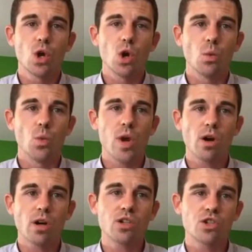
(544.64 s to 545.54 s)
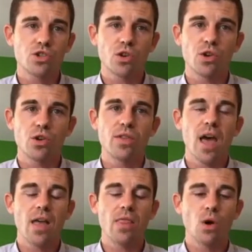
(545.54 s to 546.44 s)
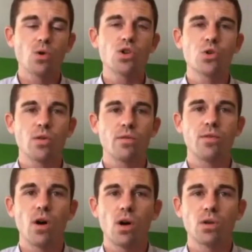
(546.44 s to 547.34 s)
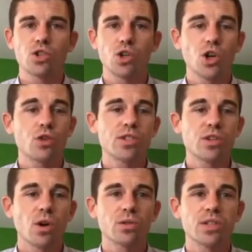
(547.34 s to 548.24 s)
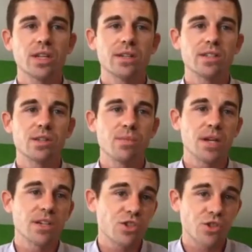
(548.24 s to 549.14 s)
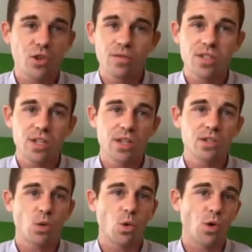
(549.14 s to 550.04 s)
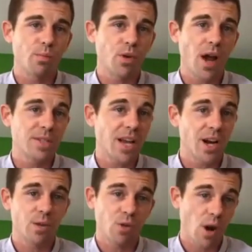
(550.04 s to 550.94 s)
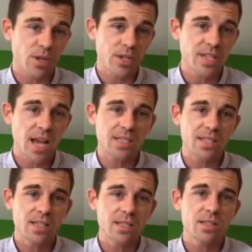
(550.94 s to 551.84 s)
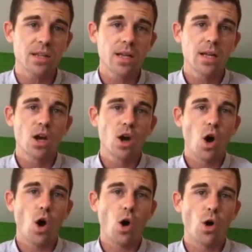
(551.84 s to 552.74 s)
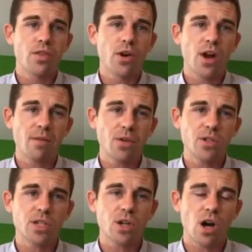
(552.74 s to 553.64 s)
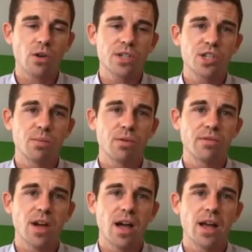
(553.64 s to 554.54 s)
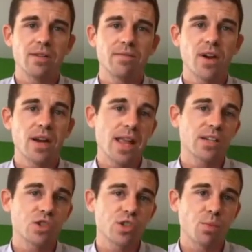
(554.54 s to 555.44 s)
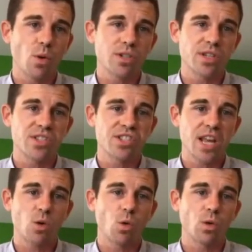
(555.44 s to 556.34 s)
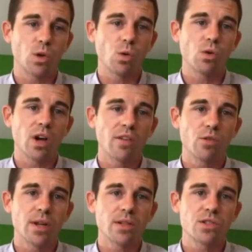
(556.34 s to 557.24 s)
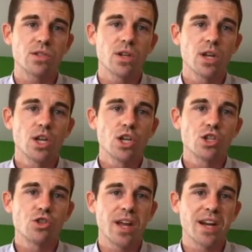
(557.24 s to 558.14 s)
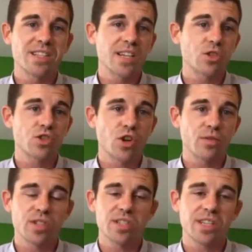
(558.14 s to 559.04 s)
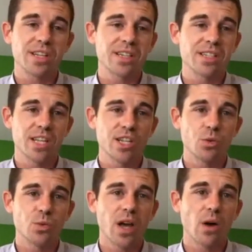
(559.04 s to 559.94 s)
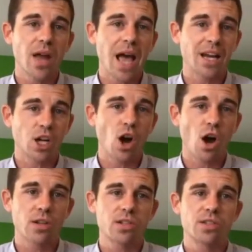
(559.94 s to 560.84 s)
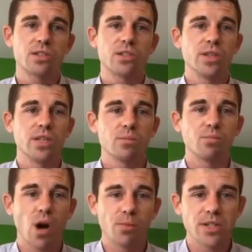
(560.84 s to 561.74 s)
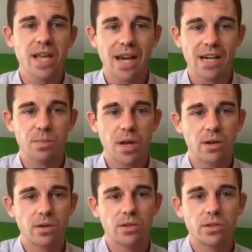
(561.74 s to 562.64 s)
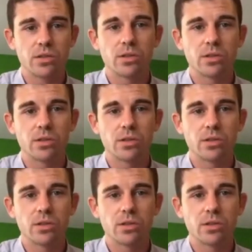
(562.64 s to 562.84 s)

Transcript: We are concerned that those shortfalls could result in diminished services or perhaps higher property taxes. Are there efforts in Congress to provide financial support to state or local governments so that essential services can continue without adding costs to the property taxpayers?